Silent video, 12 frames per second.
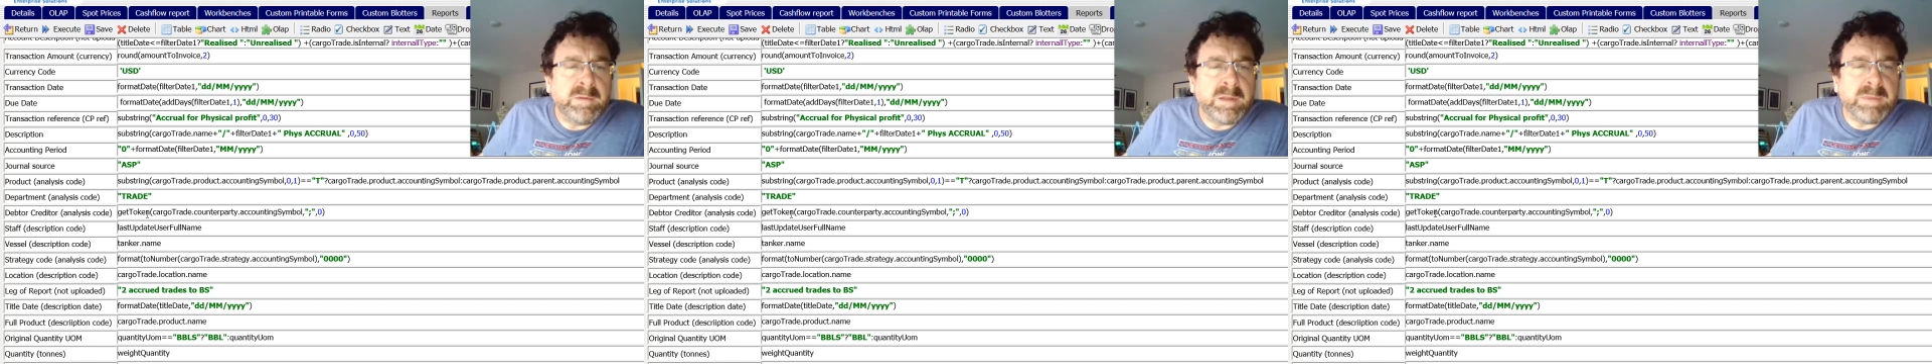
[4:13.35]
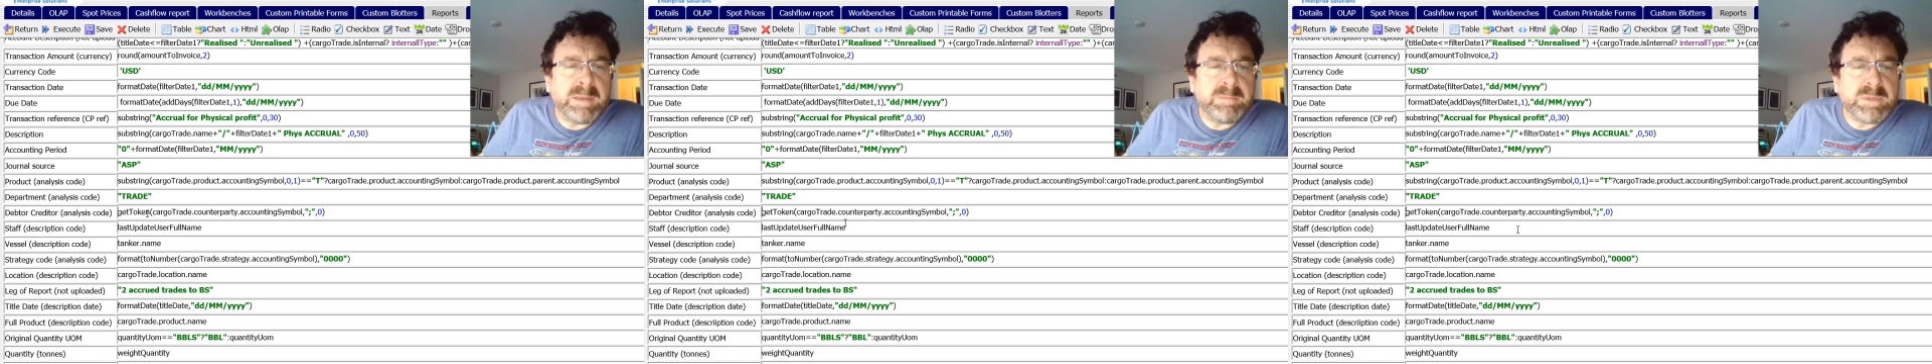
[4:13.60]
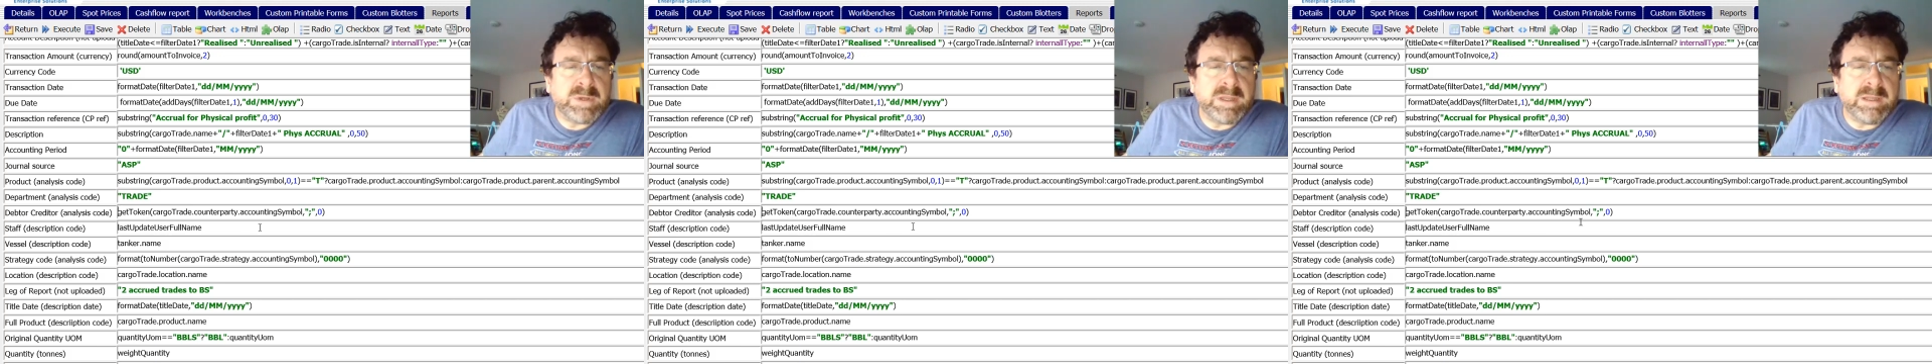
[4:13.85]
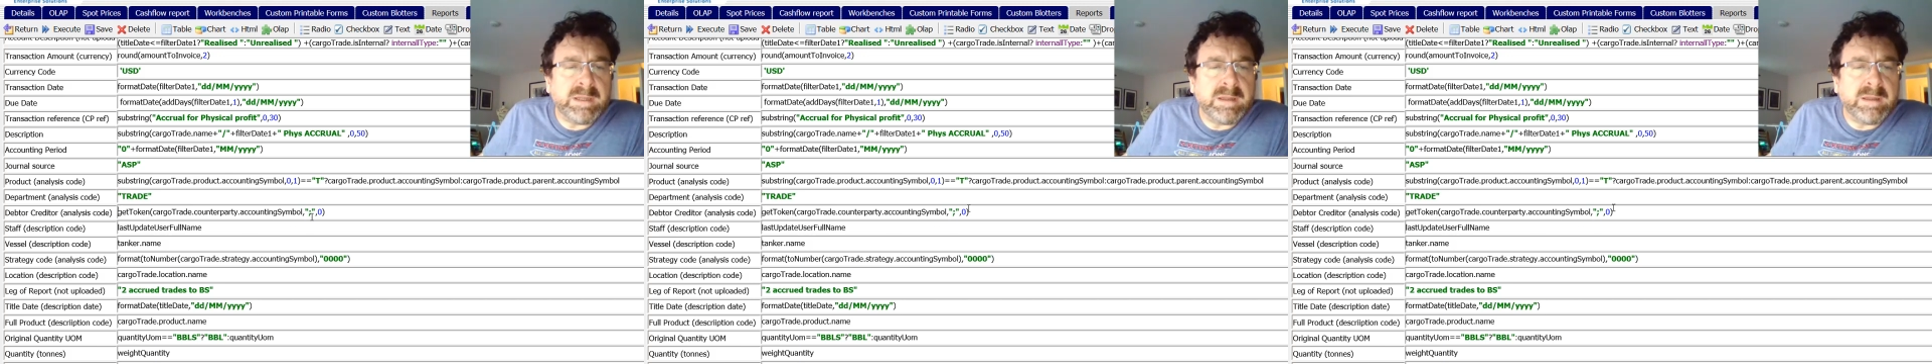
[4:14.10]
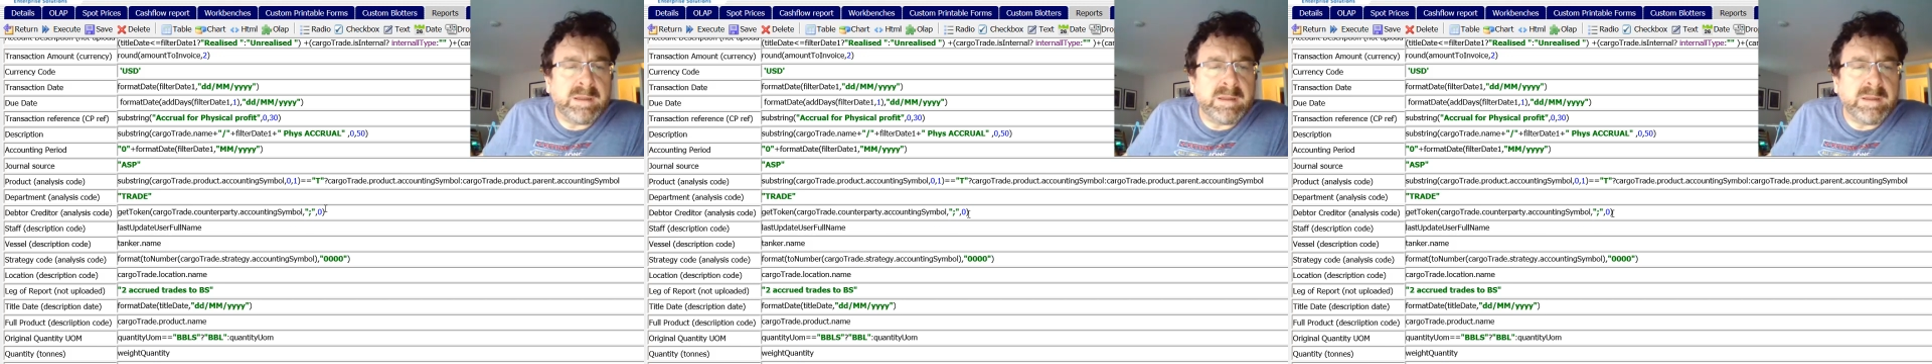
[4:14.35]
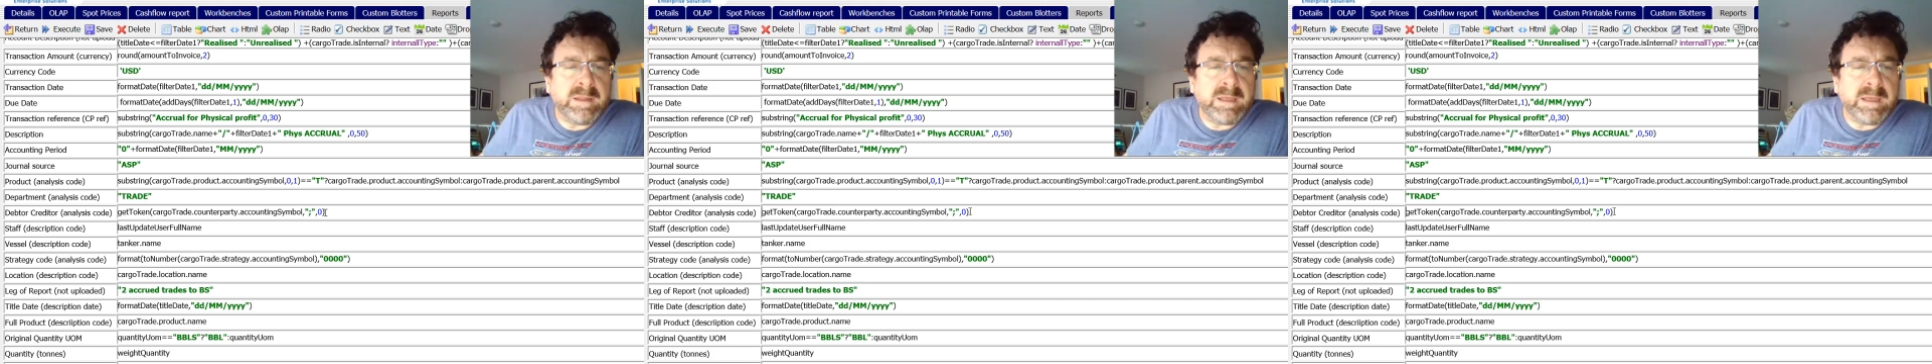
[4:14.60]
the bit between
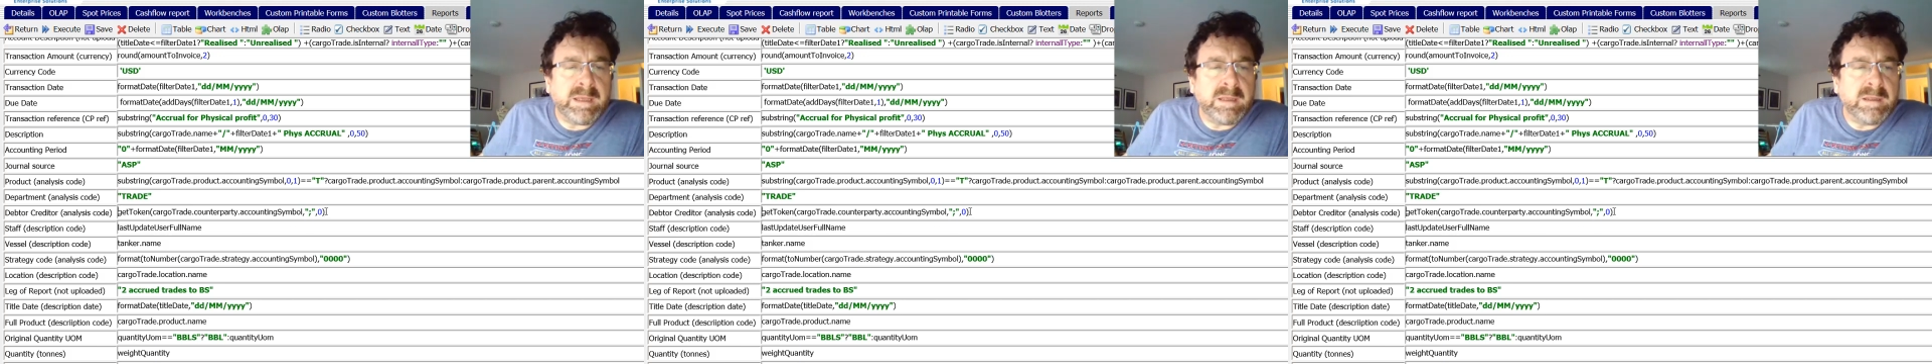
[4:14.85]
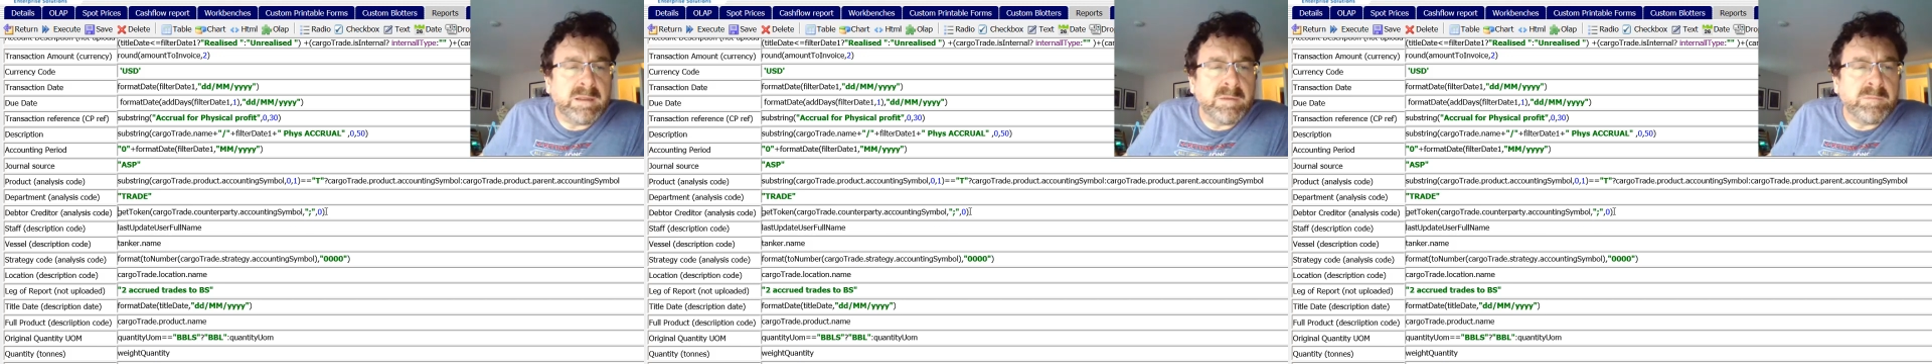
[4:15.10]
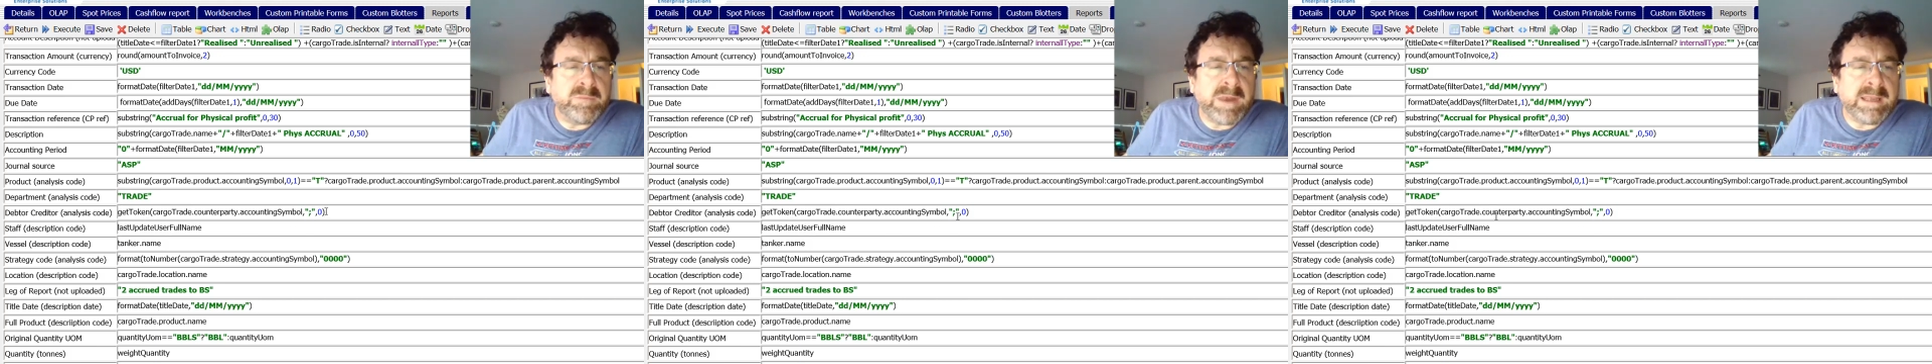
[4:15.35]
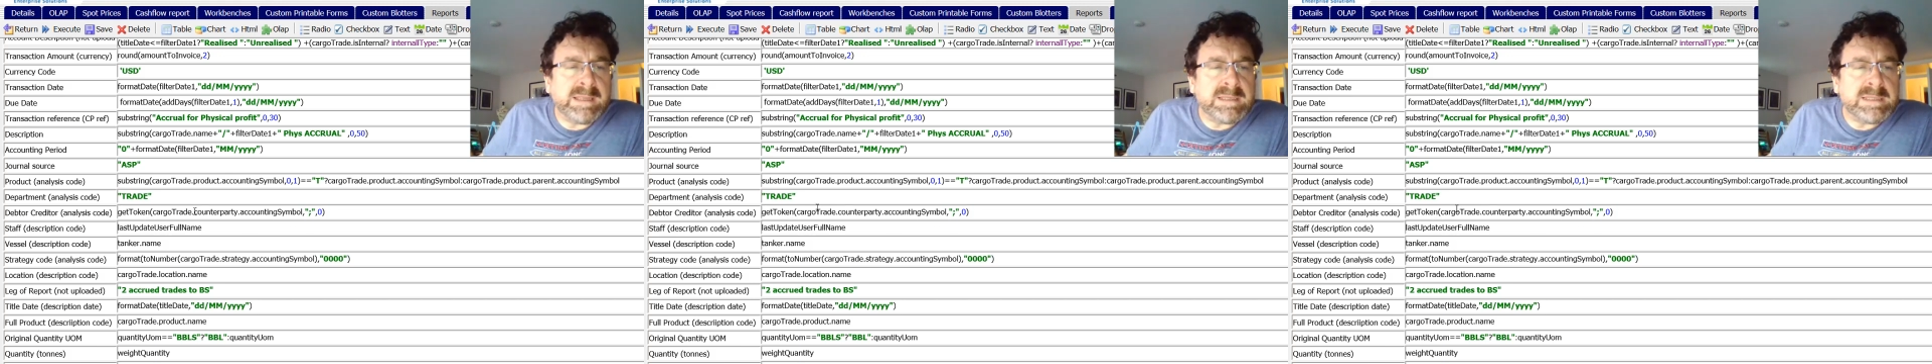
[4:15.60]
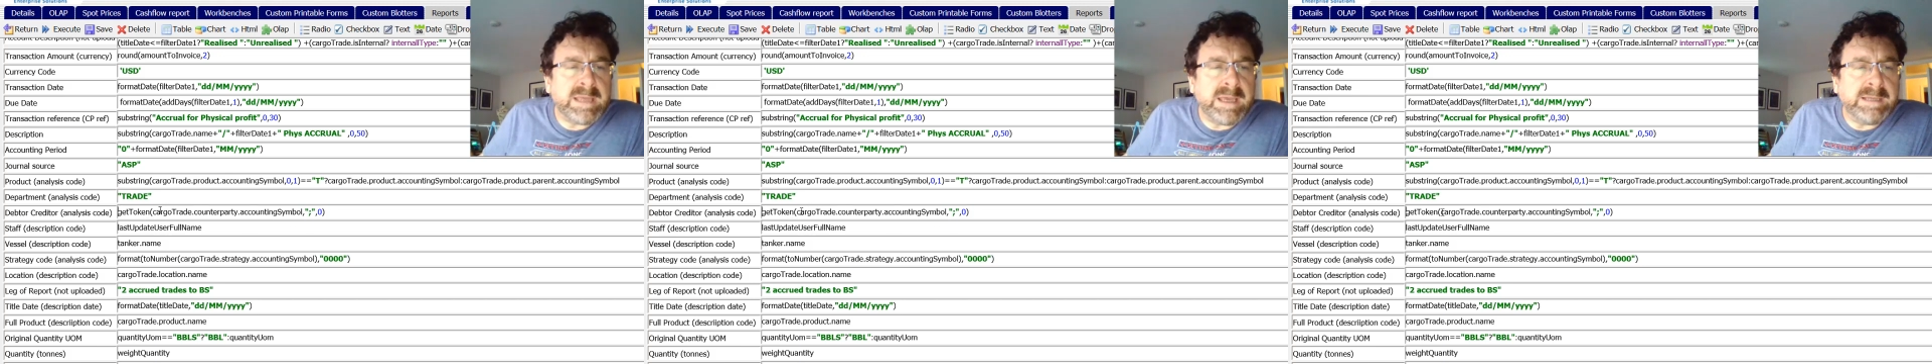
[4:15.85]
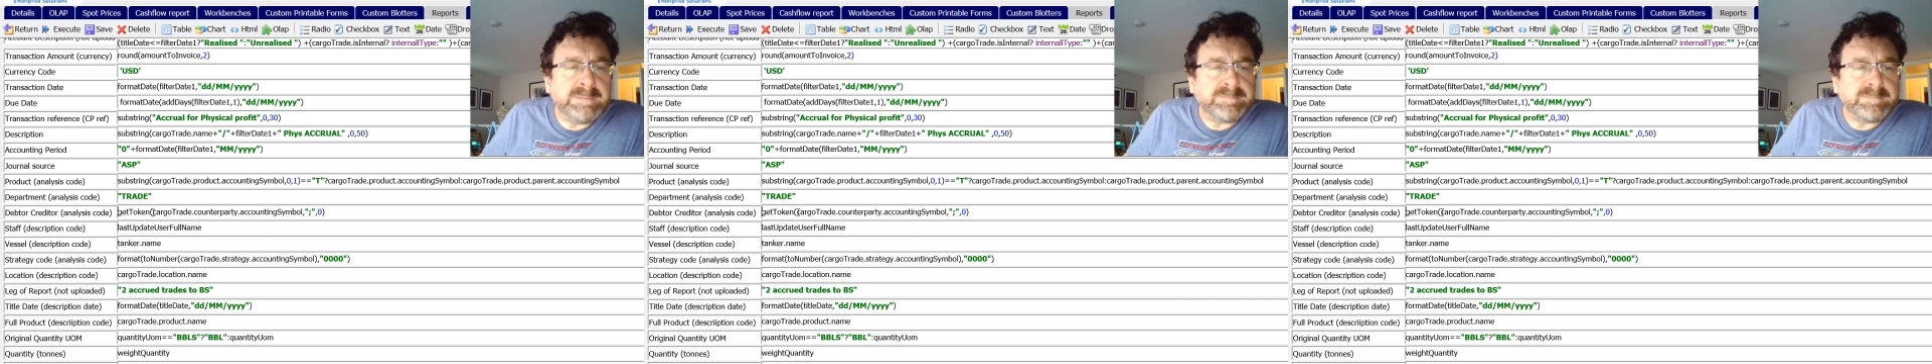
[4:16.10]
the brackets
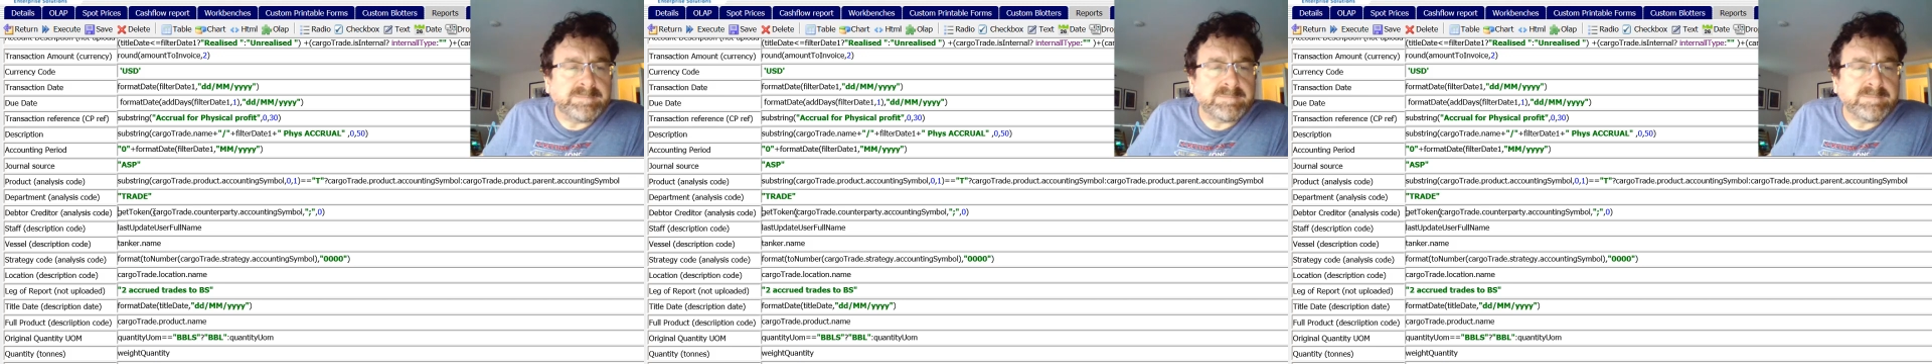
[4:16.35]
there